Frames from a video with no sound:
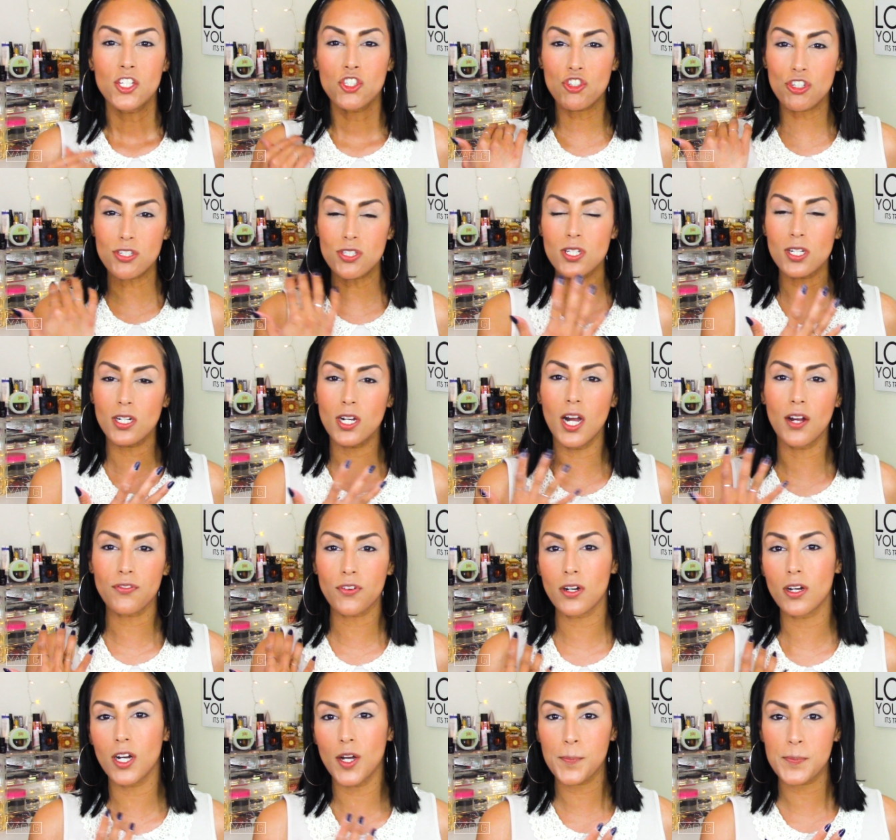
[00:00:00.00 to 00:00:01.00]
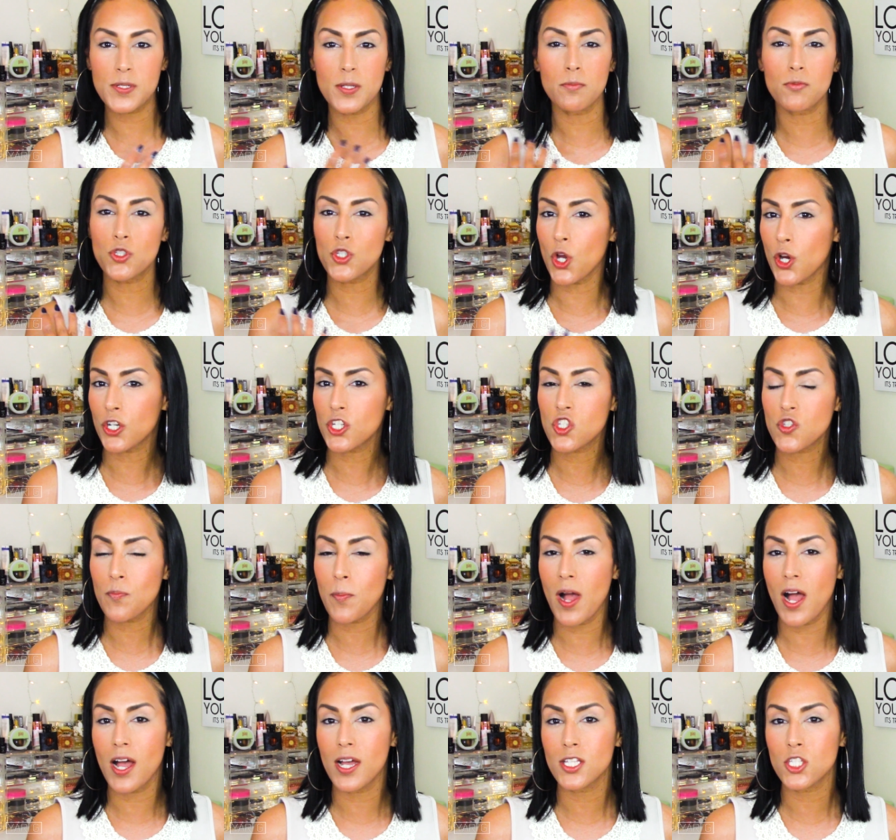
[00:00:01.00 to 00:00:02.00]
just to cover up some dark
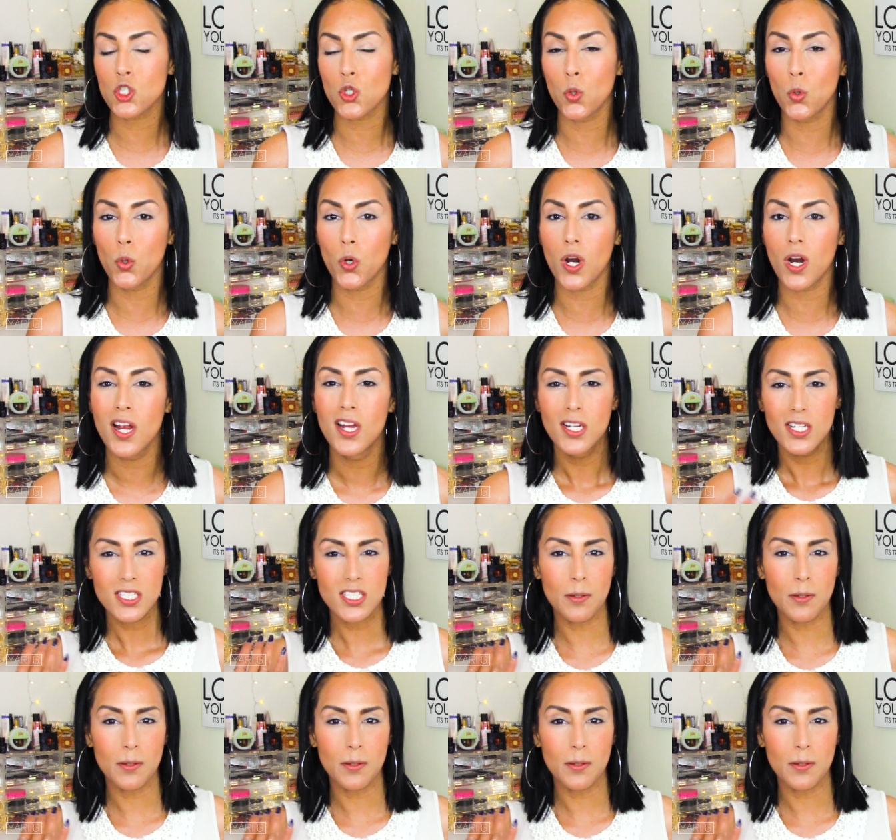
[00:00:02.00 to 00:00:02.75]
spots or